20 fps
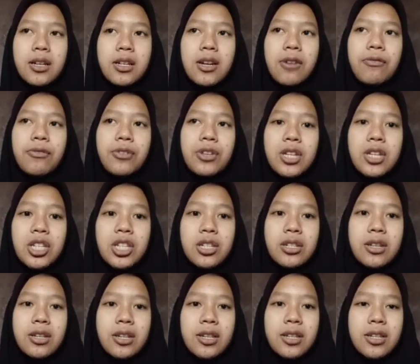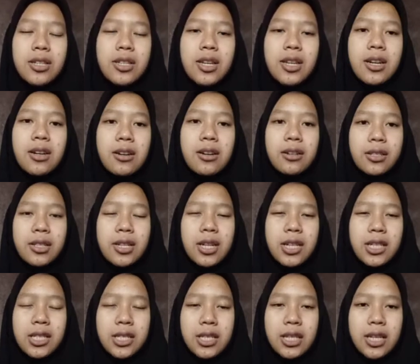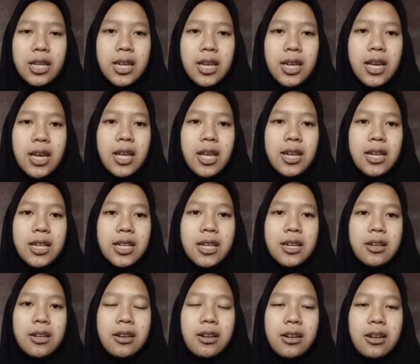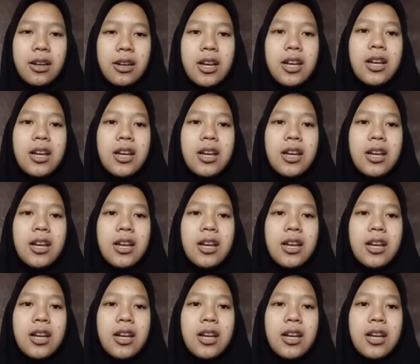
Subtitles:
definition, characteristic, and the